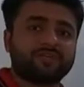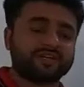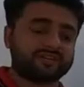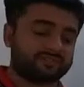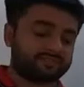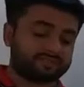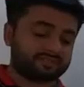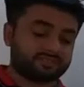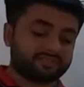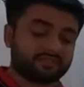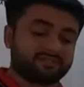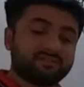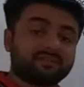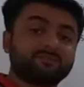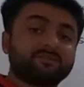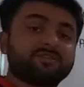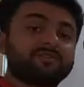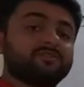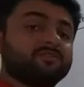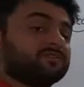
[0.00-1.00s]
friends, the
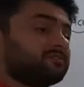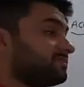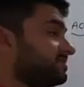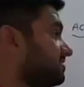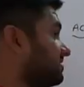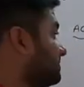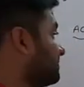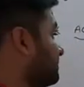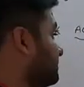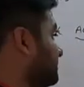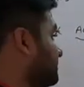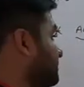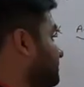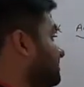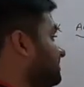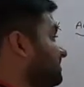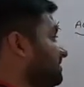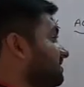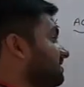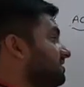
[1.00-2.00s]
terminology.
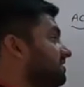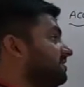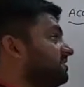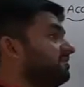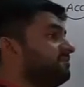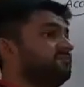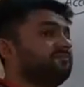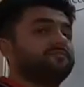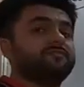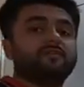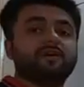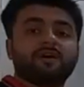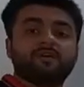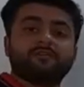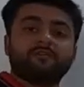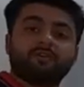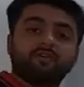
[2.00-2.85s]
If you are